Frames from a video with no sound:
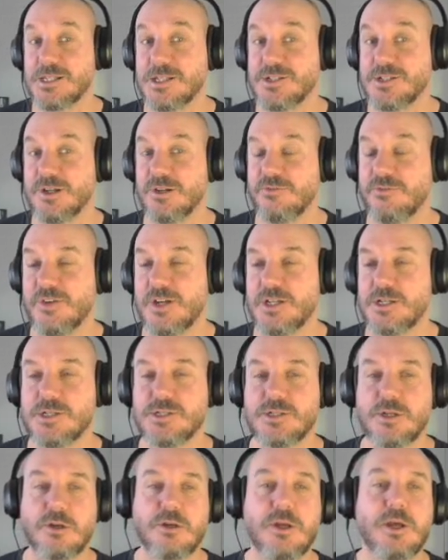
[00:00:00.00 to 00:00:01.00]
certain features.
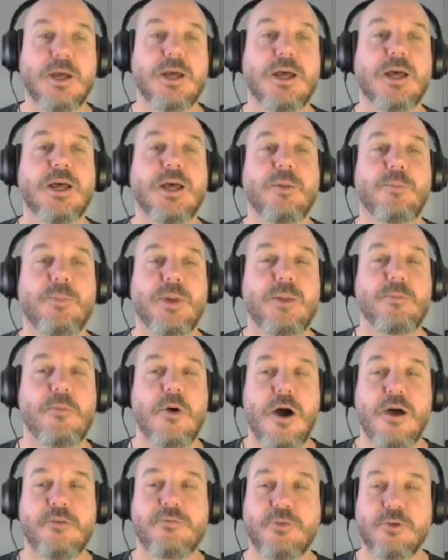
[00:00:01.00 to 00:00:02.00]
So be
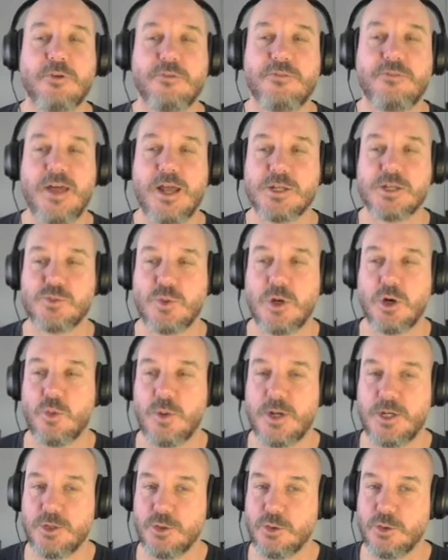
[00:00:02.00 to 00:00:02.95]
mindful of that as well when